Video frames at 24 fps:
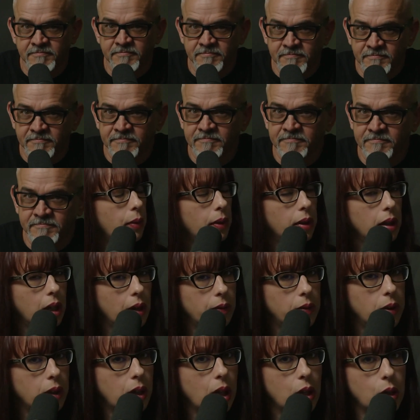Uh, I would
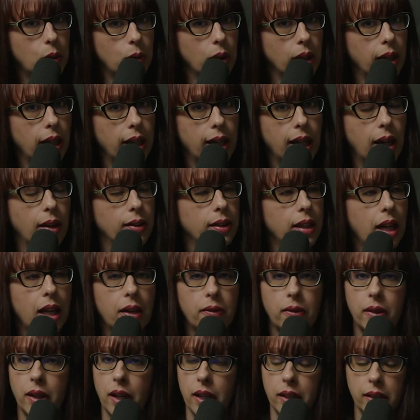love to go to a lighthouse. I
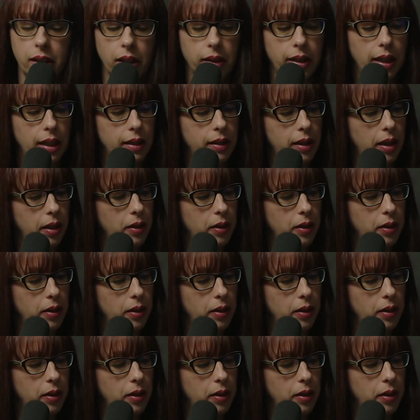have not done that